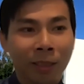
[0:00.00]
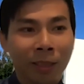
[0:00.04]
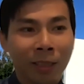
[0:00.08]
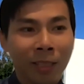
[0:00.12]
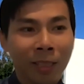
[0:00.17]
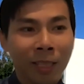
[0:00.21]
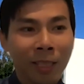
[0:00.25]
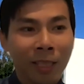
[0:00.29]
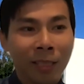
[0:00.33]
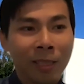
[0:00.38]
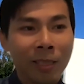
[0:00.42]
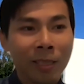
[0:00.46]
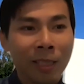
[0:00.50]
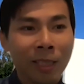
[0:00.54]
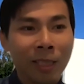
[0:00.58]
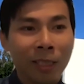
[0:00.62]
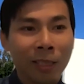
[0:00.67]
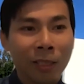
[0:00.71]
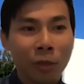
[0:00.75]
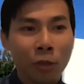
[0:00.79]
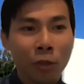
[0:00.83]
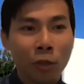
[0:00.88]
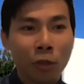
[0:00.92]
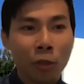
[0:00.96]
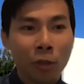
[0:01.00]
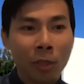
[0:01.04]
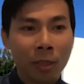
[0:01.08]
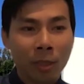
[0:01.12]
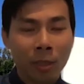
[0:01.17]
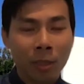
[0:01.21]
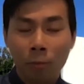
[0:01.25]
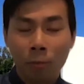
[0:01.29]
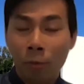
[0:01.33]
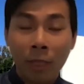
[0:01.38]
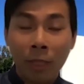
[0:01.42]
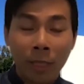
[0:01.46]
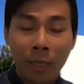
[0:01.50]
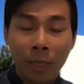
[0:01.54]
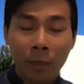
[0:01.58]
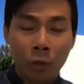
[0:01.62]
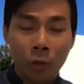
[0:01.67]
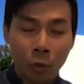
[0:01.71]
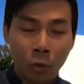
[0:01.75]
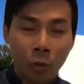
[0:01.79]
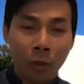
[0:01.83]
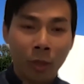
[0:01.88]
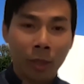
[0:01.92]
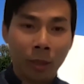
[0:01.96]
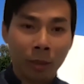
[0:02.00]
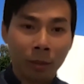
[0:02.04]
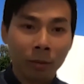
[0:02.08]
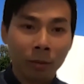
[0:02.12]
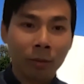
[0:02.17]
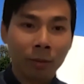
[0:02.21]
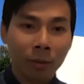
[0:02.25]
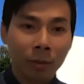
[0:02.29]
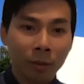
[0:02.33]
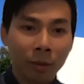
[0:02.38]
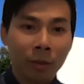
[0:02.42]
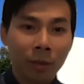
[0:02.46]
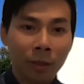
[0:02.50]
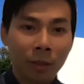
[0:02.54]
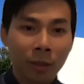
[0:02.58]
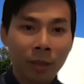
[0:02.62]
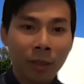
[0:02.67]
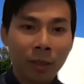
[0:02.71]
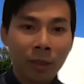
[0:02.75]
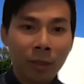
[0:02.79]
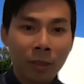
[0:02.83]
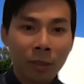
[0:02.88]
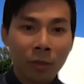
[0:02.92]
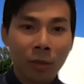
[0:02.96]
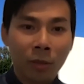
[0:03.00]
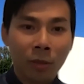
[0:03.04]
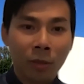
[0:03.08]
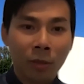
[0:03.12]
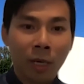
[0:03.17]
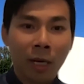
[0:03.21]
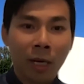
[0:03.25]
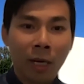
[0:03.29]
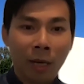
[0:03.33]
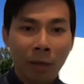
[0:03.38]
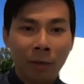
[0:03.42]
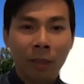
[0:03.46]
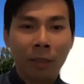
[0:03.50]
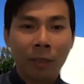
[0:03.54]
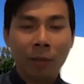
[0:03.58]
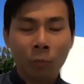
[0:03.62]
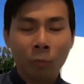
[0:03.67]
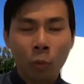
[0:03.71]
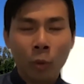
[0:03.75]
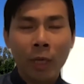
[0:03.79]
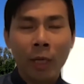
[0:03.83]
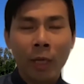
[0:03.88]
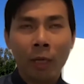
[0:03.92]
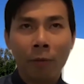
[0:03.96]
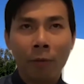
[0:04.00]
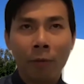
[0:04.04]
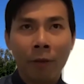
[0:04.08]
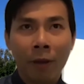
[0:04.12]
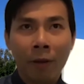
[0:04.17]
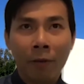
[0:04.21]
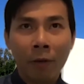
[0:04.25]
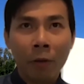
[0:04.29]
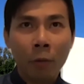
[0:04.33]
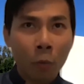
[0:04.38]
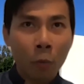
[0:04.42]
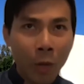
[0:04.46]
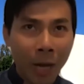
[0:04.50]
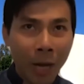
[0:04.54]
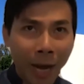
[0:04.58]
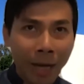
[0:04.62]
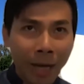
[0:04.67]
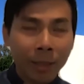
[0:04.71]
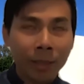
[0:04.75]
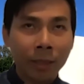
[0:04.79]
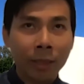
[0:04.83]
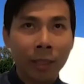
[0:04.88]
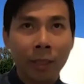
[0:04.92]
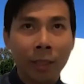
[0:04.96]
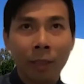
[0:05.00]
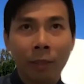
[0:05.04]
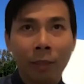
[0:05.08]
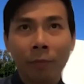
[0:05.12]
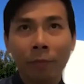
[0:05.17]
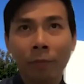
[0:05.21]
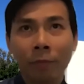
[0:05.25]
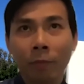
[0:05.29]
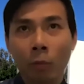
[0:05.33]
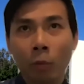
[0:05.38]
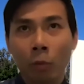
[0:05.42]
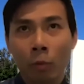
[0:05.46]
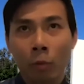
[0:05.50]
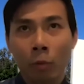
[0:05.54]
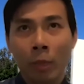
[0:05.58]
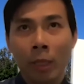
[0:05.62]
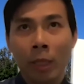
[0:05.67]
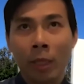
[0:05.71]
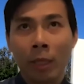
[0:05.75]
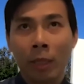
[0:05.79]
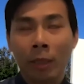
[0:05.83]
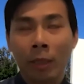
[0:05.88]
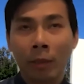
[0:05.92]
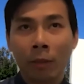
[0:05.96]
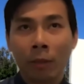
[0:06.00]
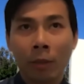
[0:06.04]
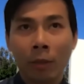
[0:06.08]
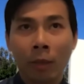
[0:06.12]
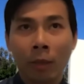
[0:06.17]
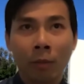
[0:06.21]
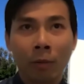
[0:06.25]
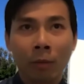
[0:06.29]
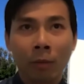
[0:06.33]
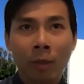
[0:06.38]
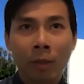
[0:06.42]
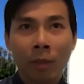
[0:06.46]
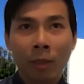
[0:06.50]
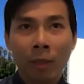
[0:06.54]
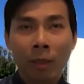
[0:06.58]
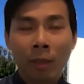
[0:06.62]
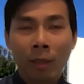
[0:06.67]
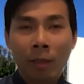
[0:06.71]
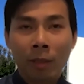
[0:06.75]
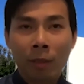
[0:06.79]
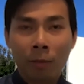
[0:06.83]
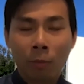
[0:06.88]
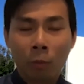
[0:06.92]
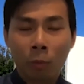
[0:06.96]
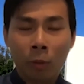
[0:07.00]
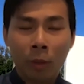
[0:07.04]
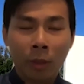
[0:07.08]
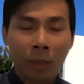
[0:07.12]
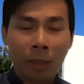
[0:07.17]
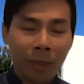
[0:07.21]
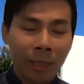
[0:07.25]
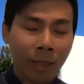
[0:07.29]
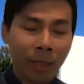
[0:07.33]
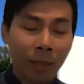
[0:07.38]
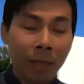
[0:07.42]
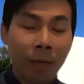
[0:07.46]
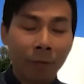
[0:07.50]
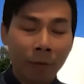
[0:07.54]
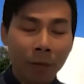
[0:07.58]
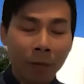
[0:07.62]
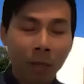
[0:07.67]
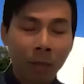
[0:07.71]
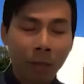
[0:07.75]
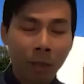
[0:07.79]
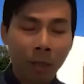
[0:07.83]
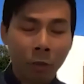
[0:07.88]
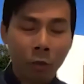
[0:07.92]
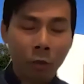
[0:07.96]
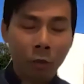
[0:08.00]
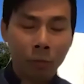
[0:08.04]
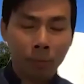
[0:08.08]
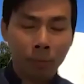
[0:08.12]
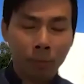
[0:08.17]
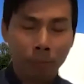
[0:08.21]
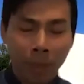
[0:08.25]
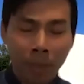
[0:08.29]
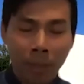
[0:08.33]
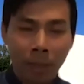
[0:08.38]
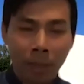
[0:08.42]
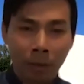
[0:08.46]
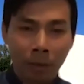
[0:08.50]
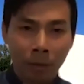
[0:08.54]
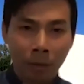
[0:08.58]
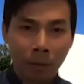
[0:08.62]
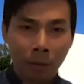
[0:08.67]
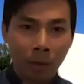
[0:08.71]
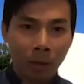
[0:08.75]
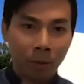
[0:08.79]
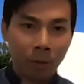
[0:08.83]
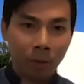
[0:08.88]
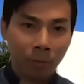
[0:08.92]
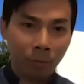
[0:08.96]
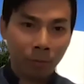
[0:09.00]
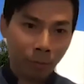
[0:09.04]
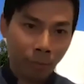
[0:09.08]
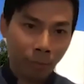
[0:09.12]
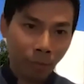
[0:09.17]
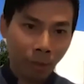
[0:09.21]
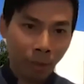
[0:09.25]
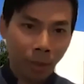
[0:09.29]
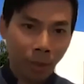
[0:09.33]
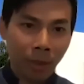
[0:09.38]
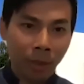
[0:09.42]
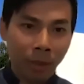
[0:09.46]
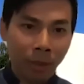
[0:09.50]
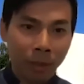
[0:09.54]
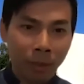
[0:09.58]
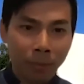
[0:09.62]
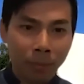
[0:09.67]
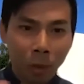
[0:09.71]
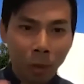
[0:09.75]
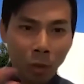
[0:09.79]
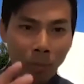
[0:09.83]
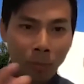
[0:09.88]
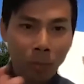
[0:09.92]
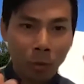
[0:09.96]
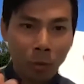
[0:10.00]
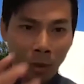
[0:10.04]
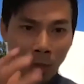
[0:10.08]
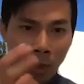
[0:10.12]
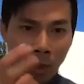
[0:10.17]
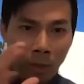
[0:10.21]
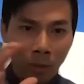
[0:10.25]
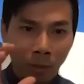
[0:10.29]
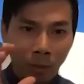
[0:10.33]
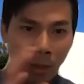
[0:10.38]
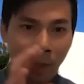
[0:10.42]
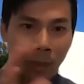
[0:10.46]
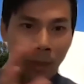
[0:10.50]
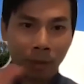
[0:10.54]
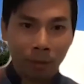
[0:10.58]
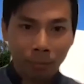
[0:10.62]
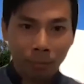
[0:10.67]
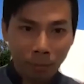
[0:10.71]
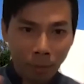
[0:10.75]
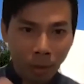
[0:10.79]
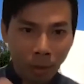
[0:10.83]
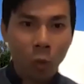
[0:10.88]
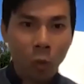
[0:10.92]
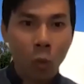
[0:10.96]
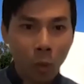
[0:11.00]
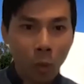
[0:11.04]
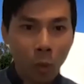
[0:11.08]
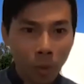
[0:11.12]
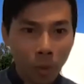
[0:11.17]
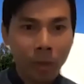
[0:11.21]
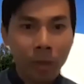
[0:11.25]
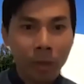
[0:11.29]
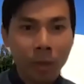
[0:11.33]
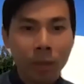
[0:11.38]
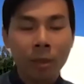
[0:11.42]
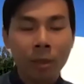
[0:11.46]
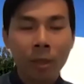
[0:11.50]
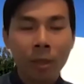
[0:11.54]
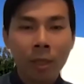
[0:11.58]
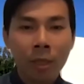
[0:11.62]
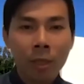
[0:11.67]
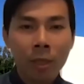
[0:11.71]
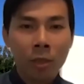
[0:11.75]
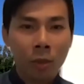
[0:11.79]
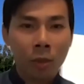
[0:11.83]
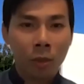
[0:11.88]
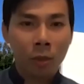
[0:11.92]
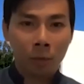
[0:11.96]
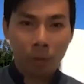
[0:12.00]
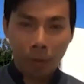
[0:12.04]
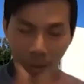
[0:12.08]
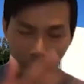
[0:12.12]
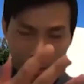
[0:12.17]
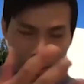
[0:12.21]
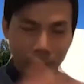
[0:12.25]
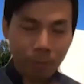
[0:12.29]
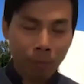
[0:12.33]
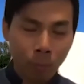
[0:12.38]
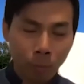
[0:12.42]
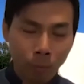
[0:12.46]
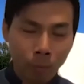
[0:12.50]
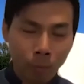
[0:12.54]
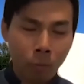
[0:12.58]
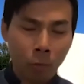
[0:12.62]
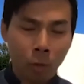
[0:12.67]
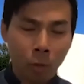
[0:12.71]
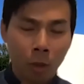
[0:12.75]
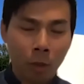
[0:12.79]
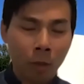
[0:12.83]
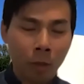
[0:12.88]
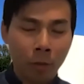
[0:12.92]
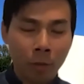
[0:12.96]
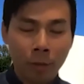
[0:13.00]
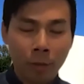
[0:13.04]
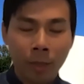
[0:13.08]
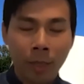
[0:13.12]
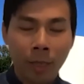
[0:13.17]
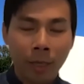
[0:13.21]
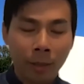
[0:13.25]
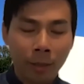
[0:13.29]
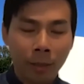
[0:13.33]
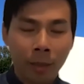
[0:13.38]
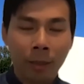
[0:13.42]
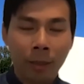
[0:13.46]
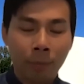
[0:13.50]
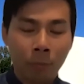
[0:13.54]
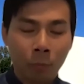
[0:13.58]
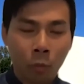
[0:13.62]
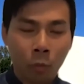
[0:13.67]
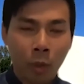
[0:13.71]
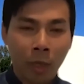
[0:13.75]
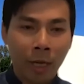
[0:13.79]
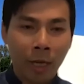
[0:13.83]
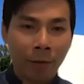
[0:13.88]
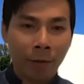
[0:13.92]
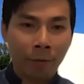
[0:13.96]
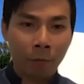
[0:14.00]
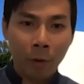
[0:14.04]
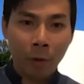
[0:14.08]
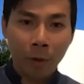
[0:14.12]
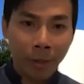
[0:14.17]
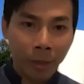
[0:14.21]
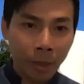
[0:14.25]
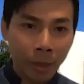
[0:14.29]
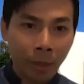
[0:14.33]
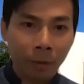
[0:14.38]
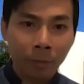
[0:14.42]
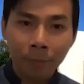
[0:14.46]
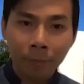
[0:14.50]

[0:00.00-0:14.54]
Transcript: see the students really enjoy it. So I think we are very reactive. We are, you know, we take the advantage of being, you know, like a small boutique like courses. So as Rocco said, we have very